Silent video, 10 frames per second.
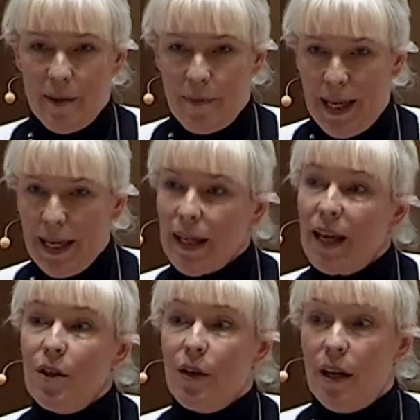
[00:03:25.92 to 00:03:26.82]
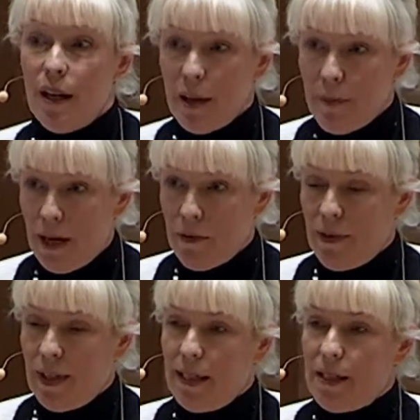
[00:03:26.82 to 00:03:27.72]
in a bank. I know a lot about
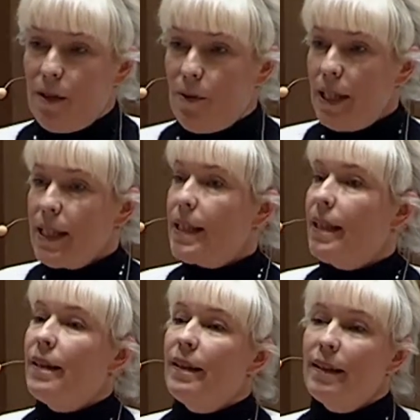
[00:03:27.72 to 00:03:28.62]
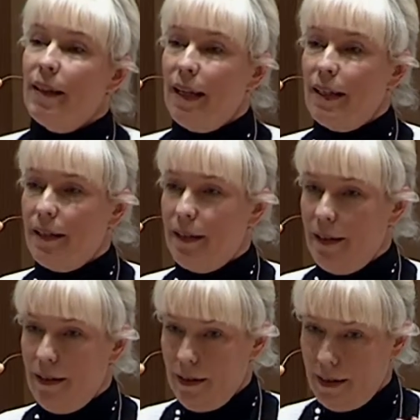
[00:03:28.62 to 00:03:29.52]
financial risk. I
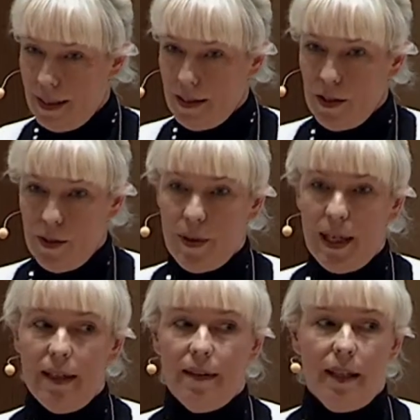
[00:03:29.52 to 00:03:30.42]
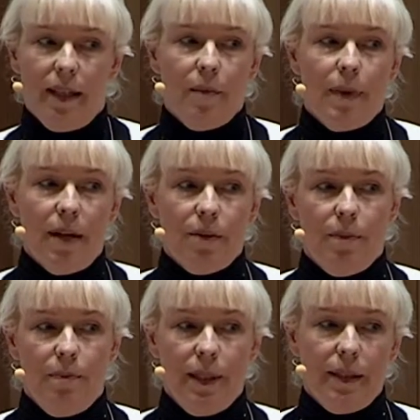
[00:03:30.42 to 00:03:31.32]
didn't know anything about
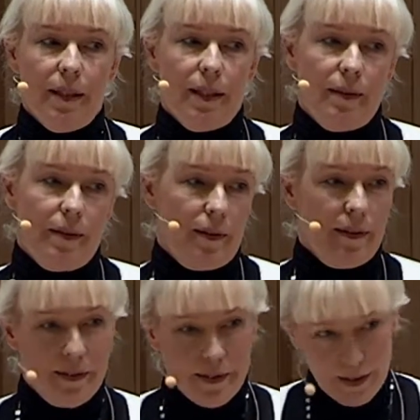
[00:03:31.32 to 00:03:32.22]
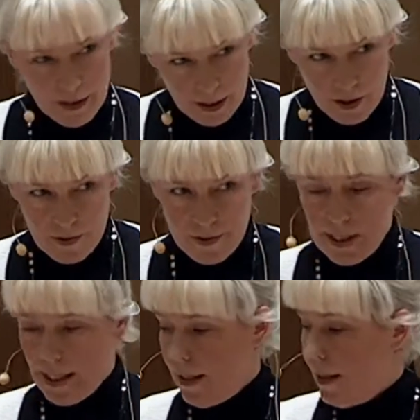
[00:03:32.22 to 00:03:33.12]
building a
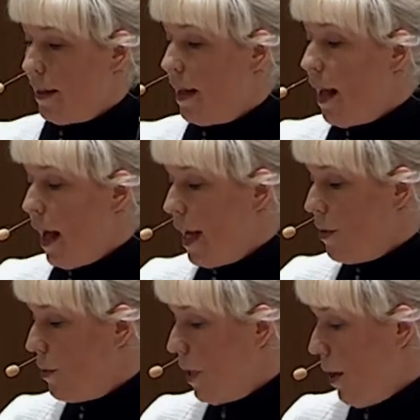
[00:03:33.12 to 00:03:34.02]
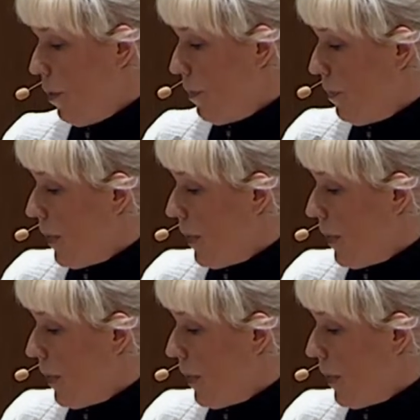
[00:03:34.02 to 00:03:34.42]
conference center. I do now.